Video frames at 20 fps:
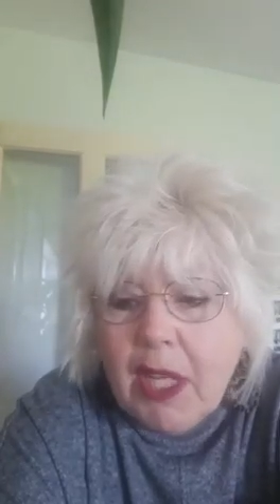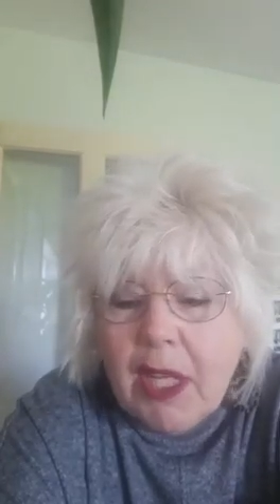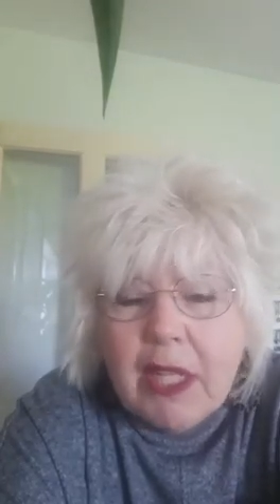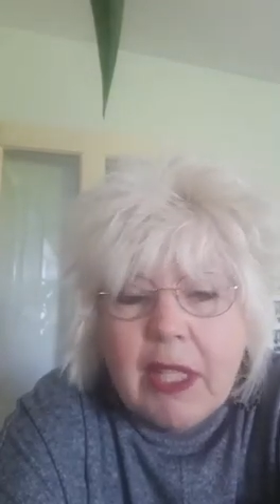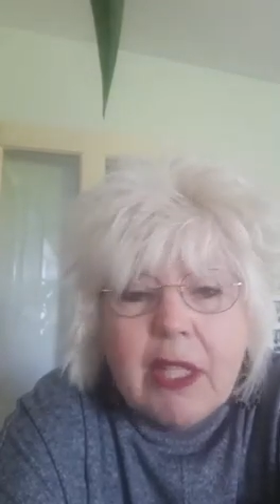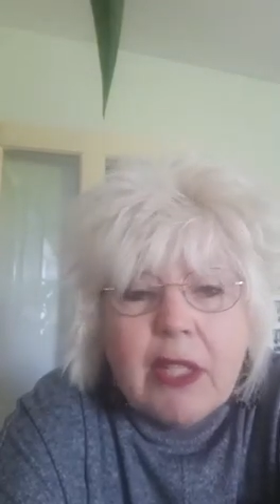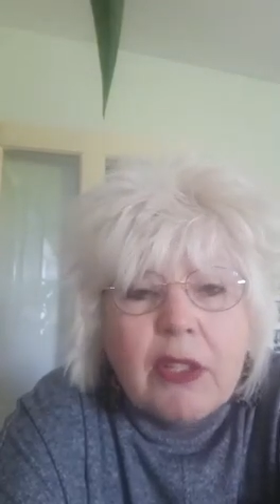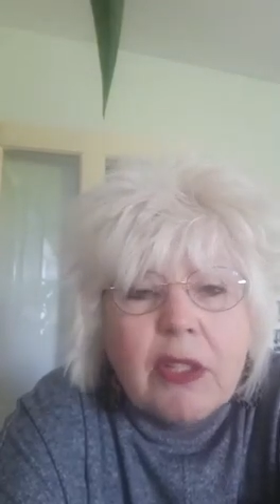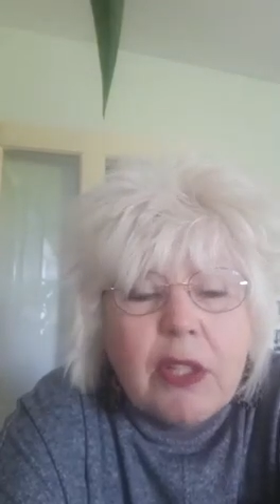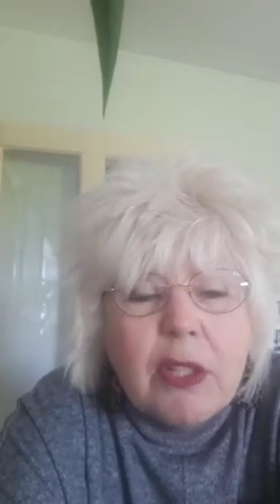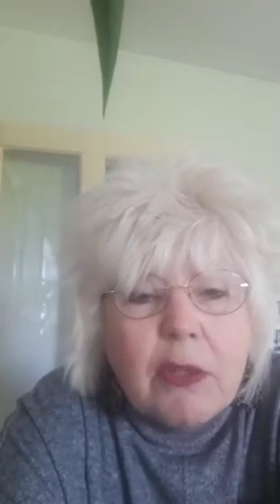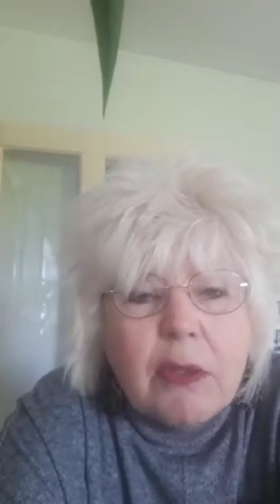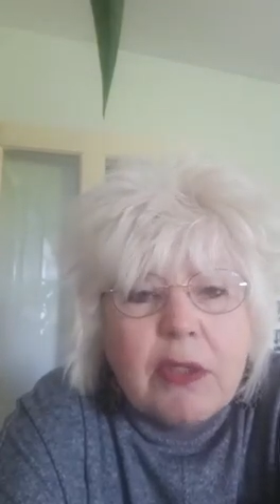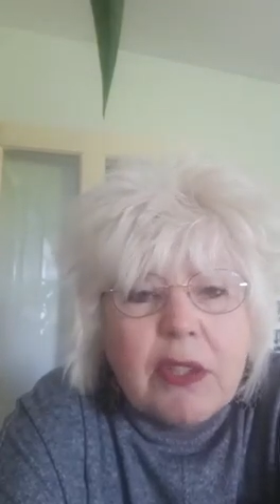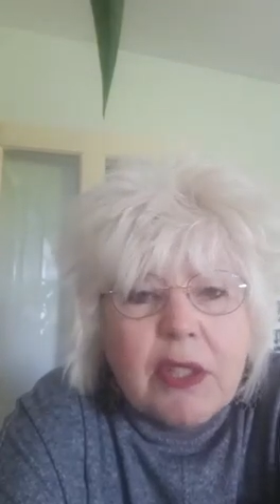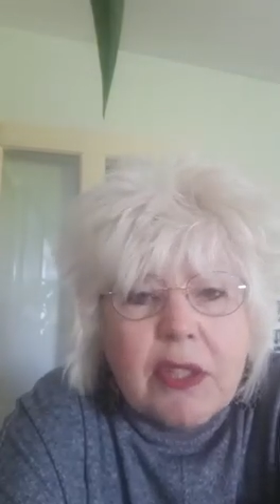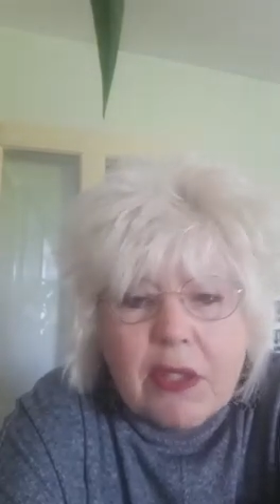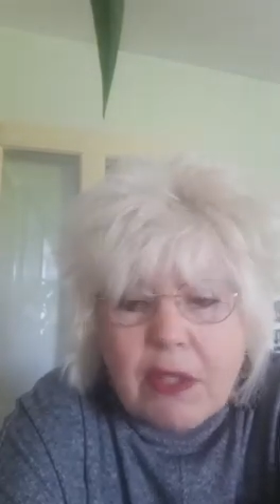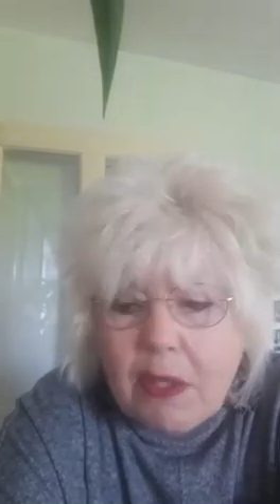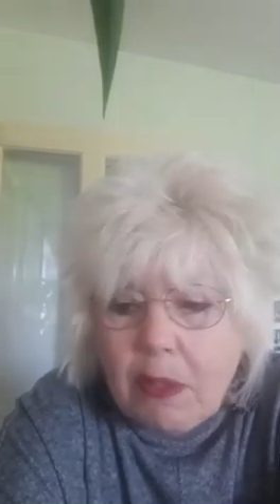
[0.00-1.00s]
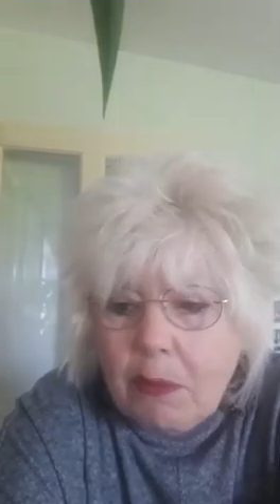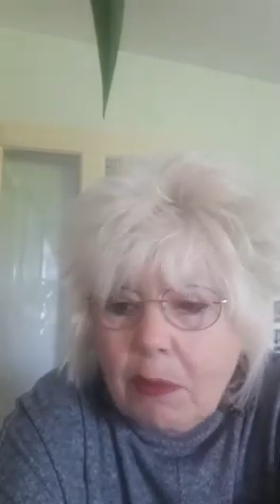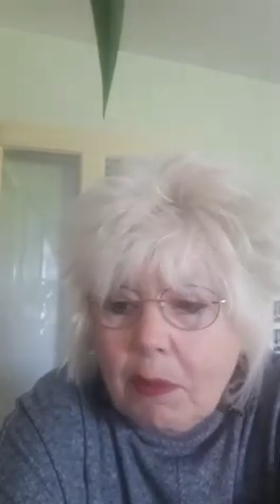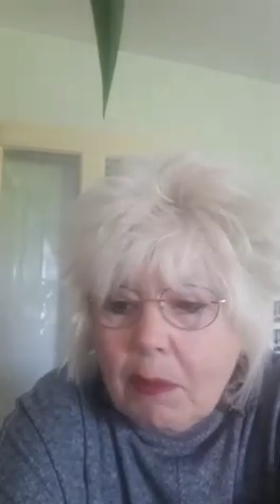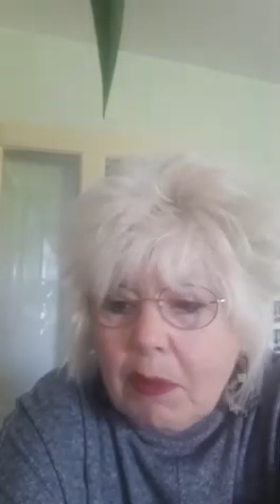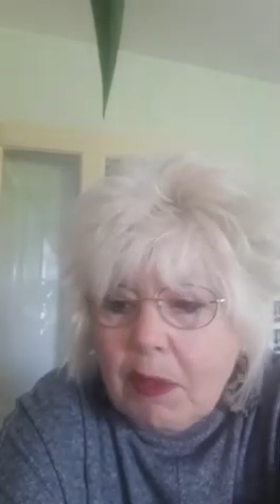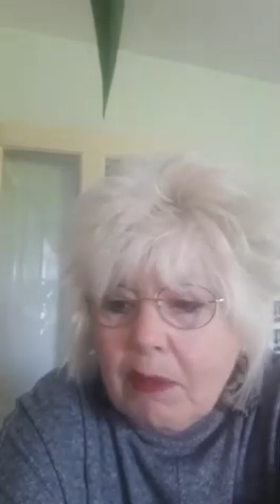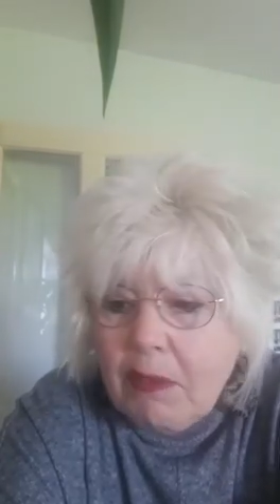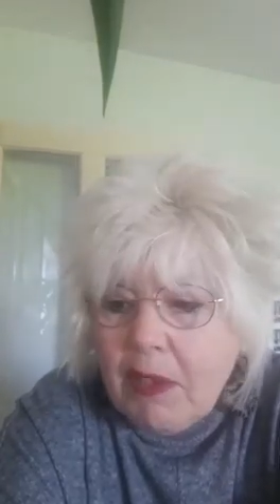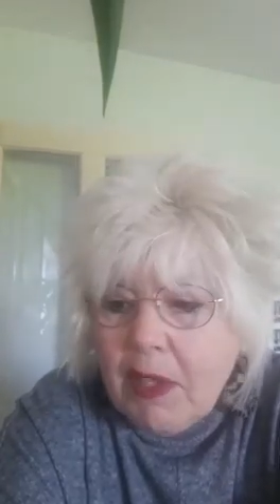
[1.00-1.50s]
He accuses the
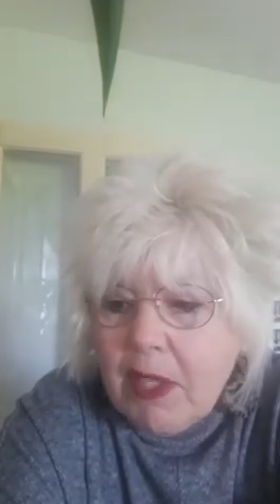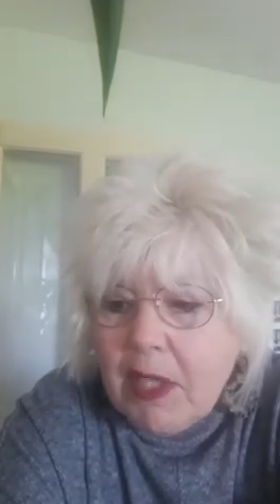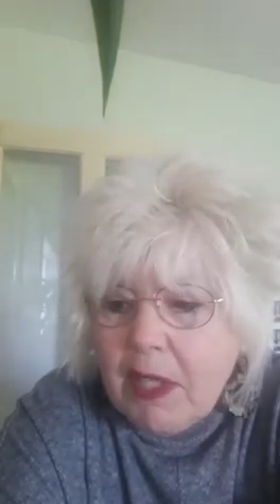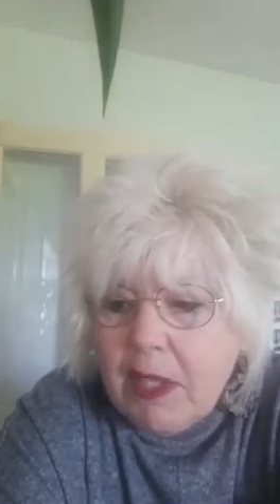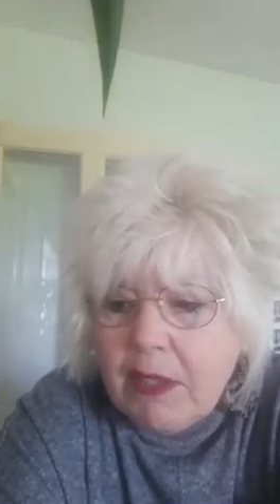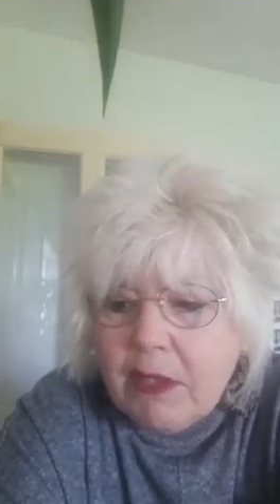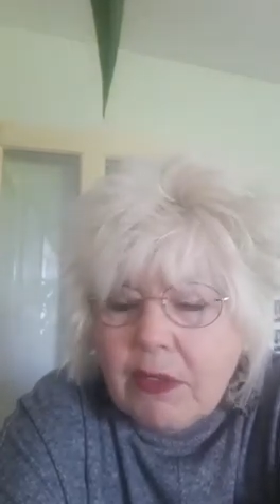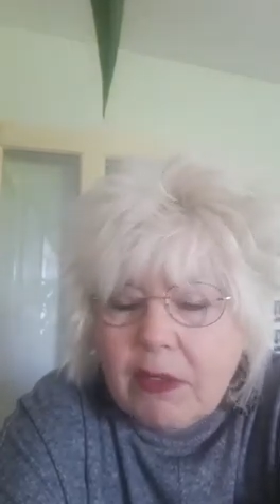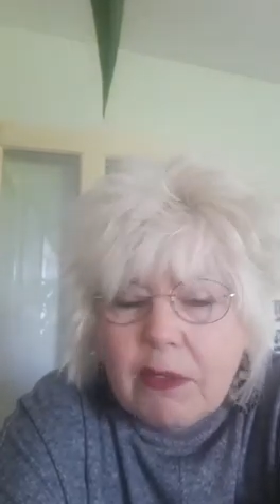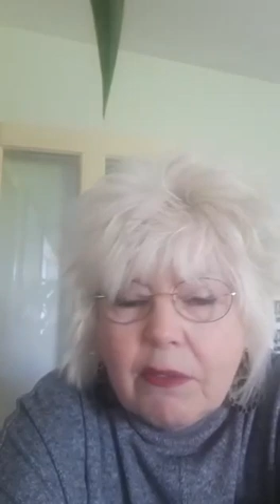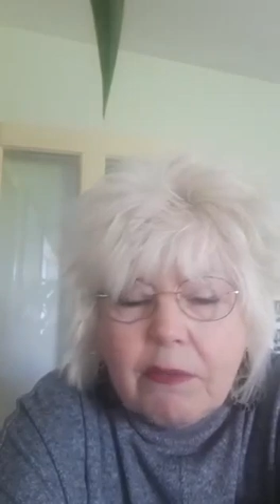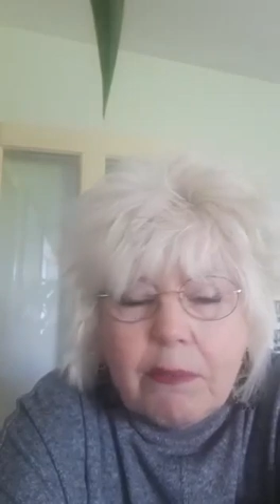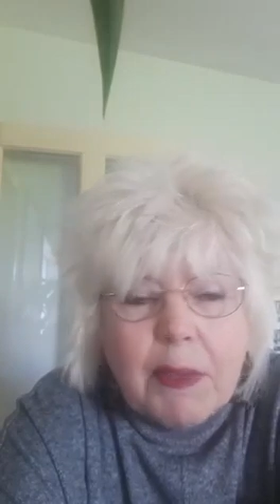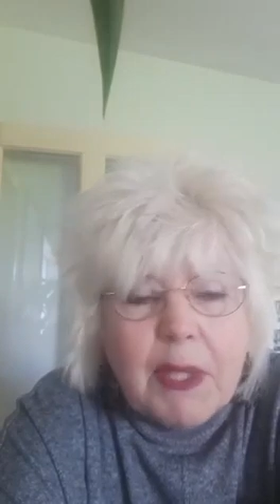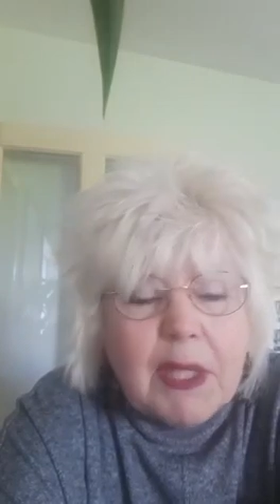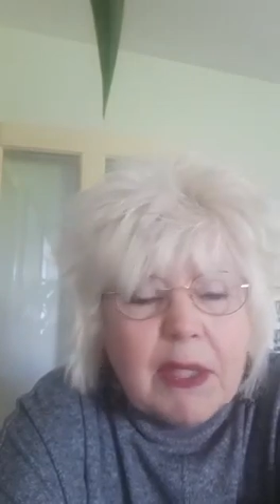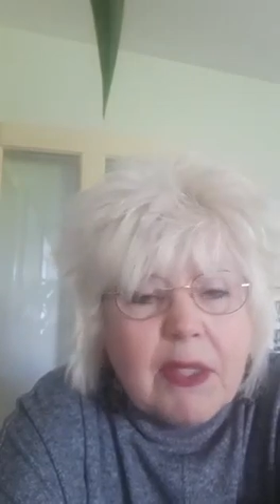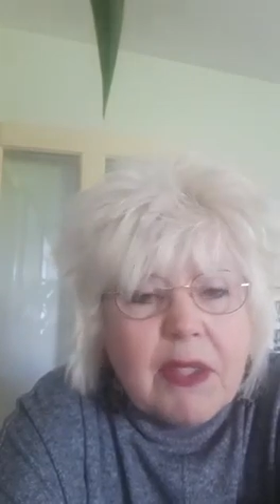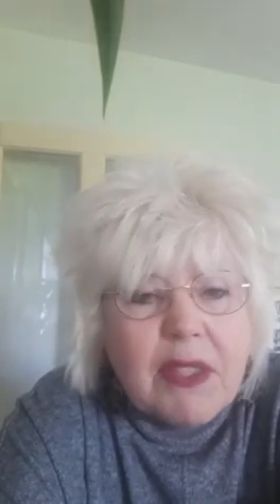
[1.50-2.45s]
women of Ireland of being